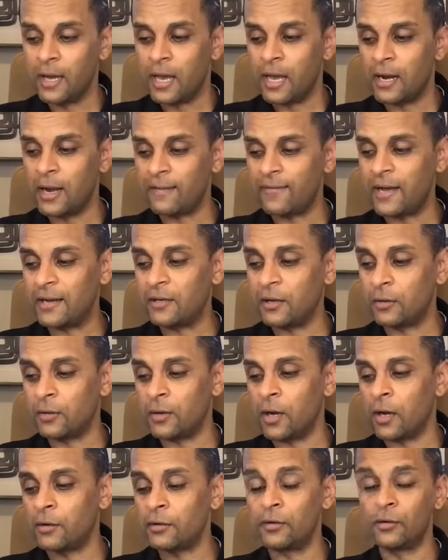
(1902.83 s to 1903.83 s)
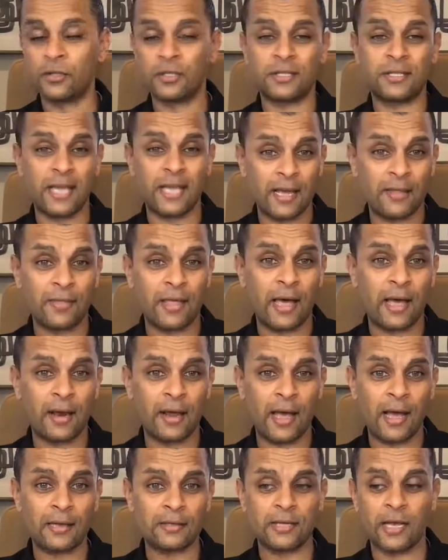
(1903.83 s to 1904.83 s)
And I've had to understand that
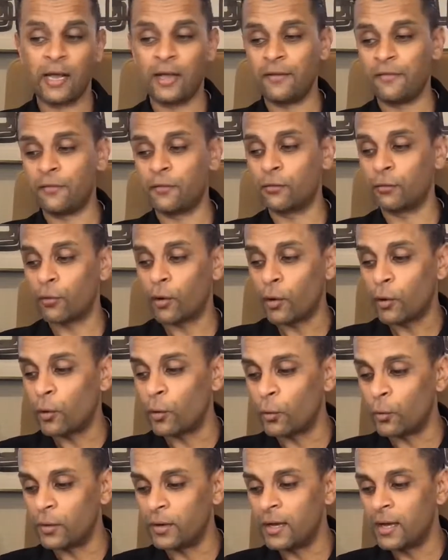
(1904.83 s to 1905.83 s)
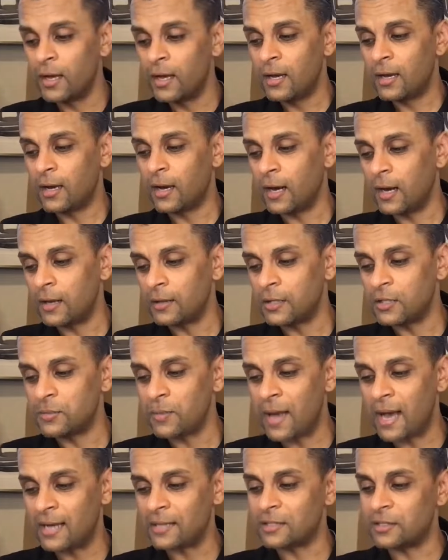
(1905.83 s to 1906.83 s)
as I've grown these
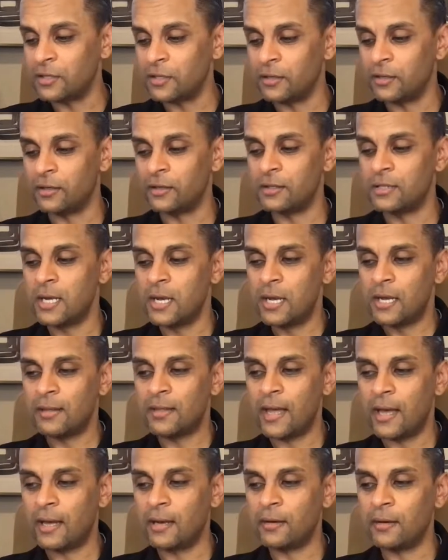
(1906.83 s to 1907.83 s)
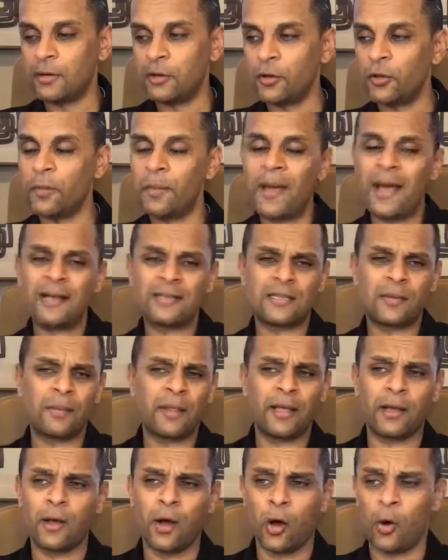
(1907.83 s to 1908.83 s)
past years, that, in the past I'd be
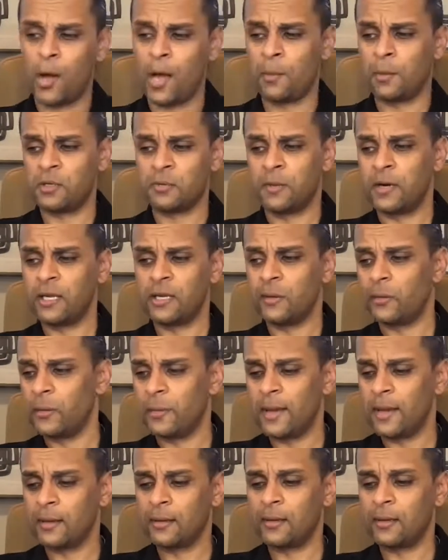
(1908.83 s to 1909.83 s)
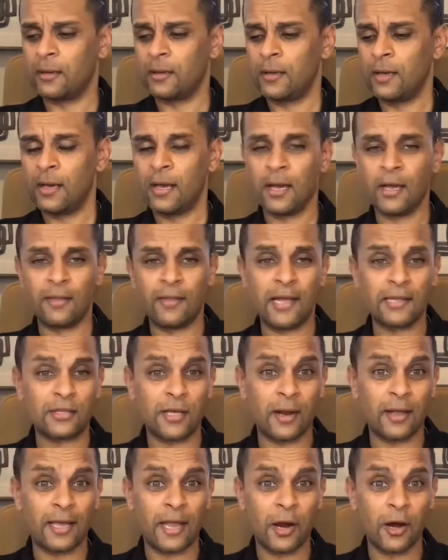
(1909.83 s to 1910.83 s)
like, oh, how much money do we make? And that's
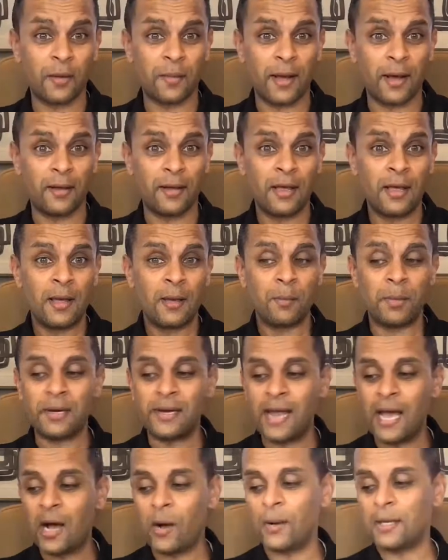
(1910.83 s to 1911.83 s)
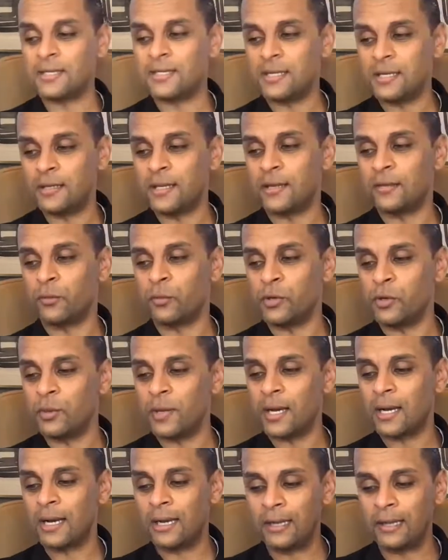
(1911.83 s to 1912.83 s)
all I care about. But now I see that when you
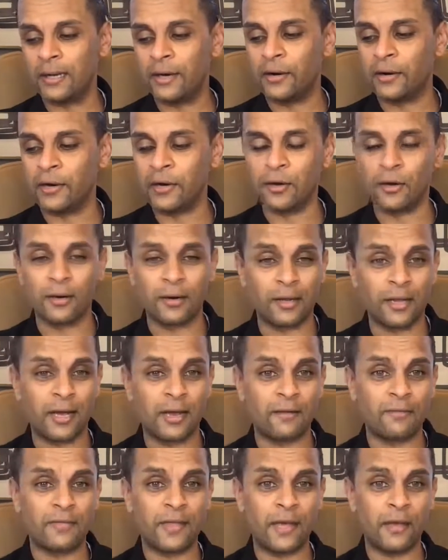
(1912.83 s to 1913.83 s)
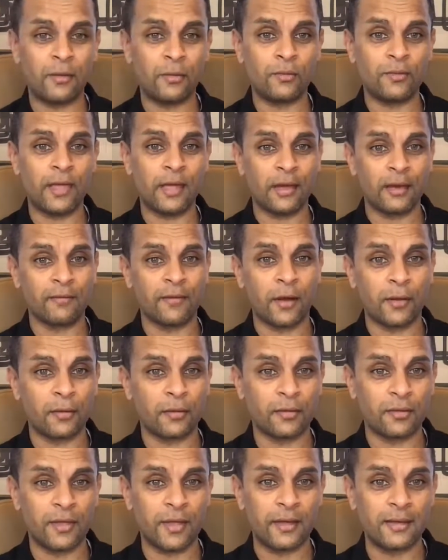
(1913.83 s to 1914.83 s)
get clarity in your life, that you think of other
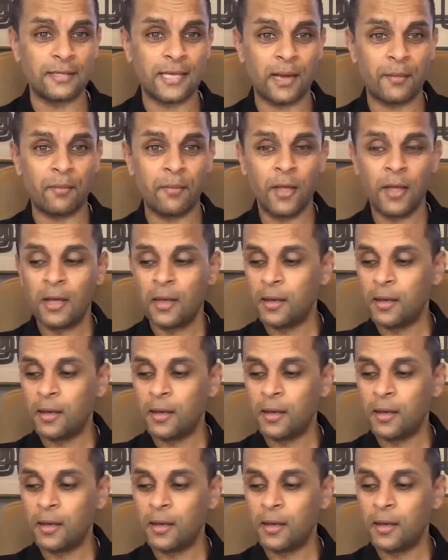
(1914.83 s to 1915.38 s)
things that